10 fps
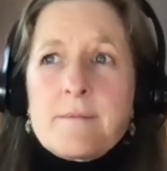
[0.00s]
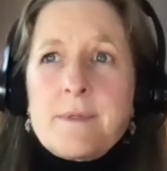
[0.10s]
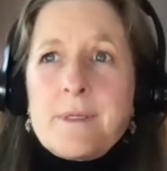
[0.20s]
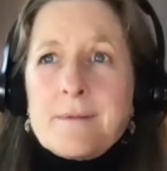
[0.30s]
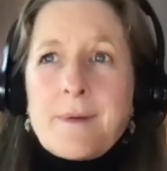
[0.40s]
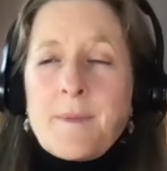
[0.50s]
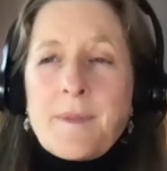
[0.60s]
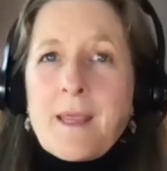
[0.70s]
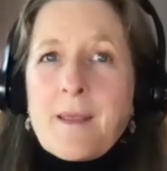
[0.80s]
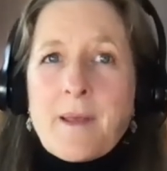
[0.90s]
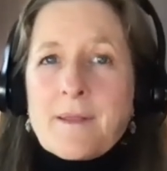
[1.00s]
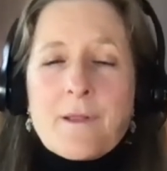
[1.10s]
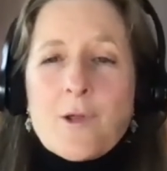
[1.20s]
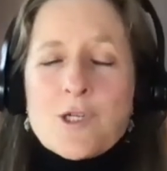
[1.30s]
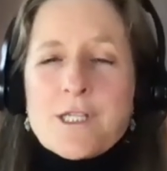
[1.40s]
I'm thinking about the
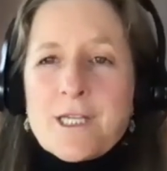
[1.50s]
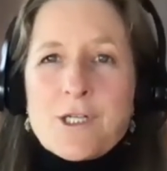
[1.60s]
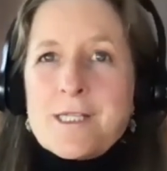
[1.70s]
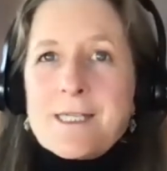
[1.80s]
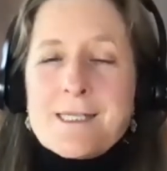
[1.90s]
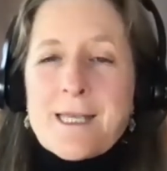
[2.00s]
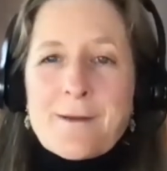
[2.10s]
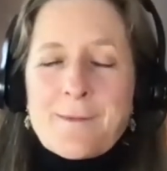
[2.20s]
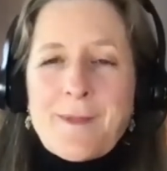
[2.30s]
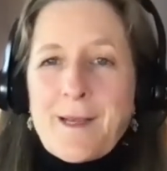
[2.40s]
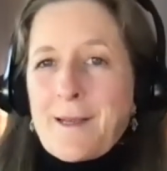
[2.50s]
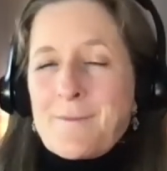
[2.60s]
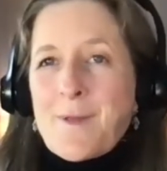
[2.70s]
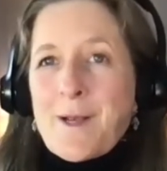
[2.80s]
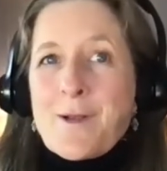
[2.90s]
largest agencies that I
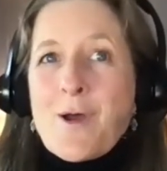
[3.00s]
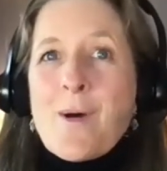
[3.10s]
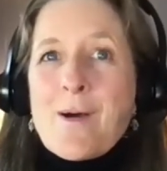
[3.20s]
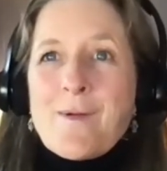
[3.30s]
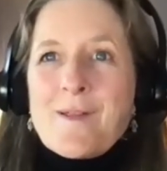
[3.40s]
know of.